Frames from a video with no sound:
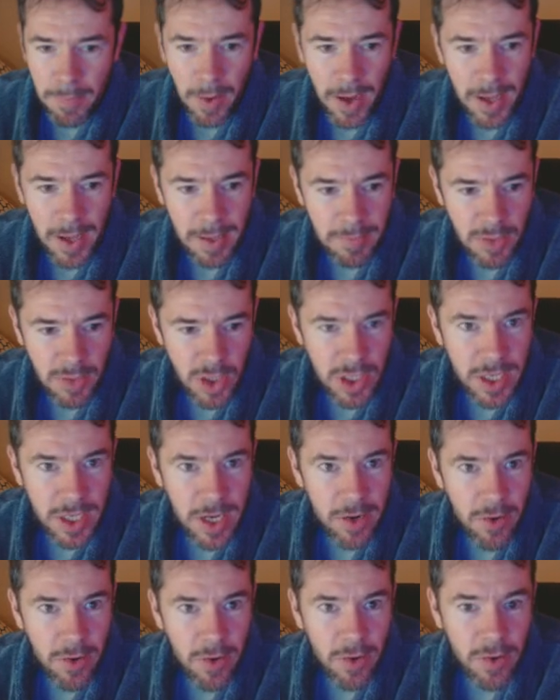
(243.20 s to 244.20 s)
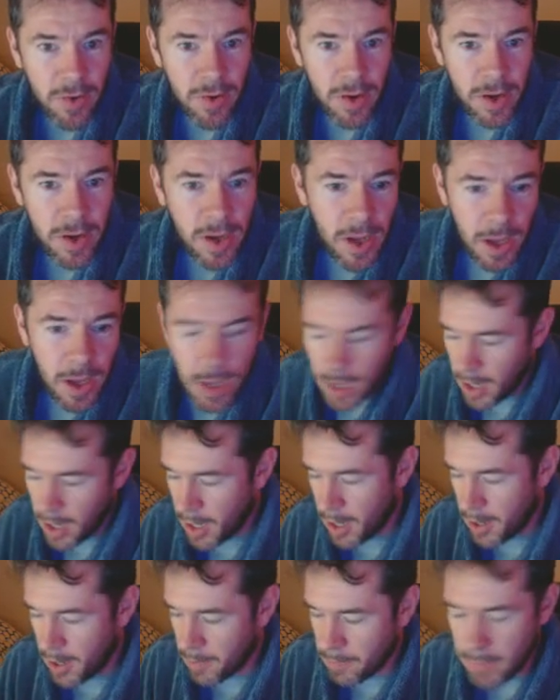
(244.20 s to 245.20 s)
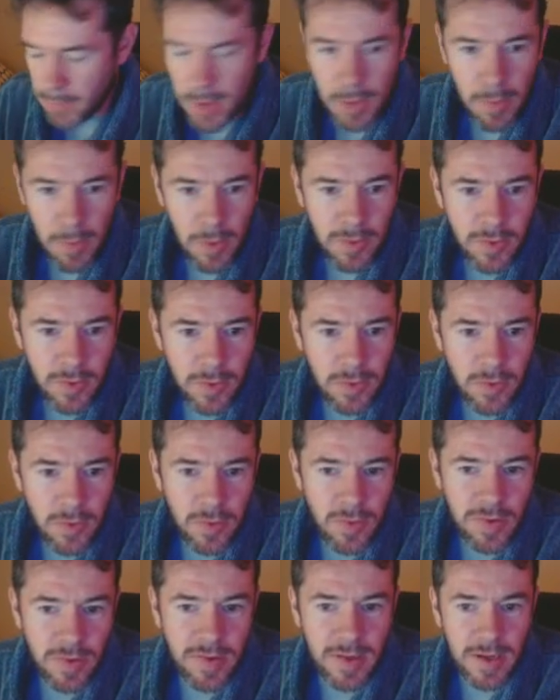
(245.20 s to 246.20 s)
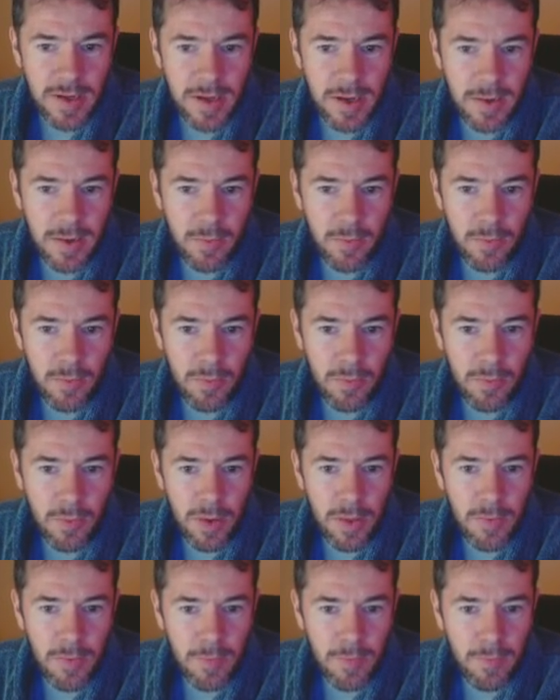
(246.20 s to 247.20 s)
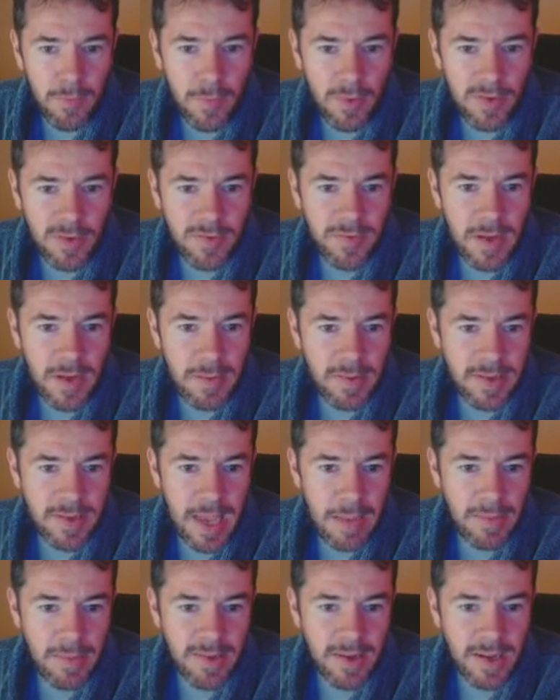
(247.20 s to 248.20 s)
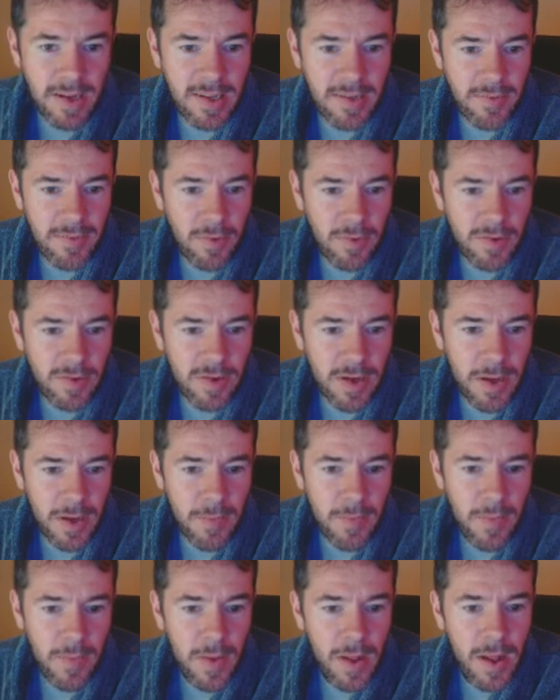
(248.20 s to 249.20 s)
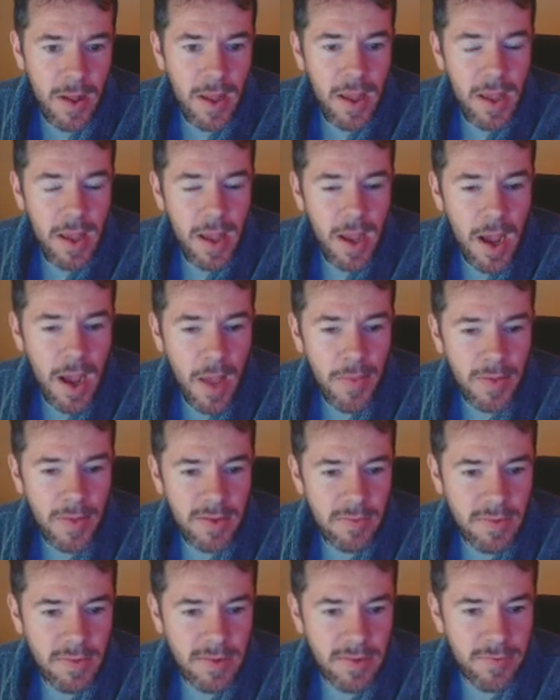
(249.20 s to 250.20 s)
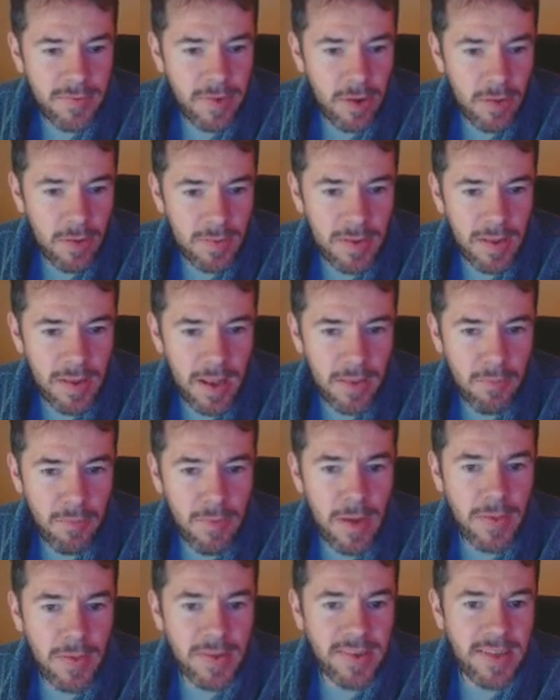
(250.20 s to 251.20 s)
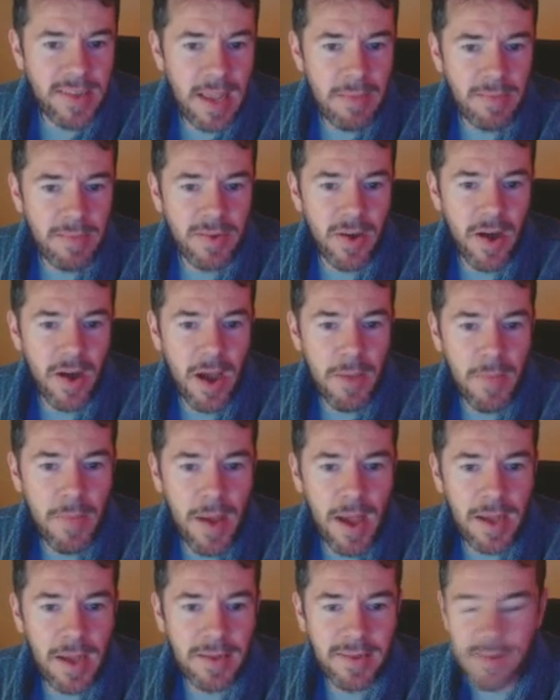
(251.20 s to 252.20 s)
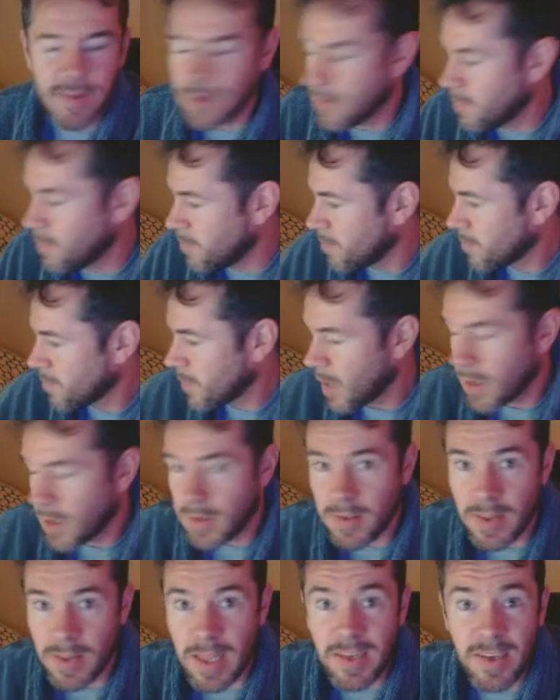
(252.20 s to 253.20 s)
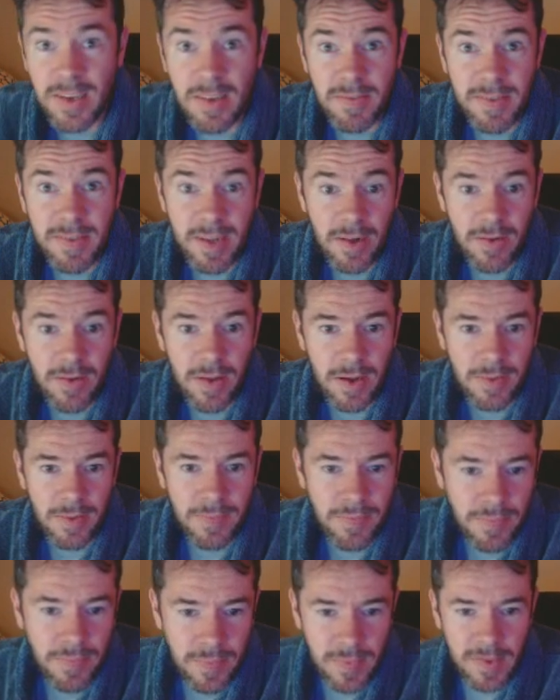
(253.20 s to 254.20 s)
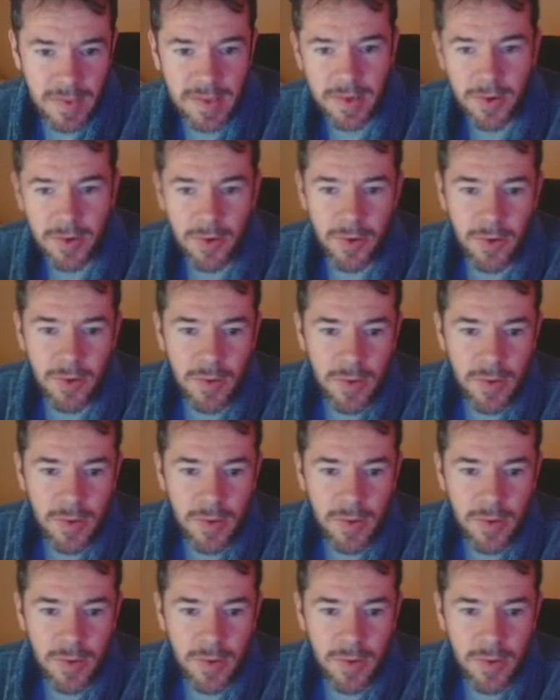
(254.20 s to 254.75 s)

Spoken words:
by Shigeru Miyamoto, who is one of the most famous game designers of all time. And this was developed at around the same time as Legend of Zelda. So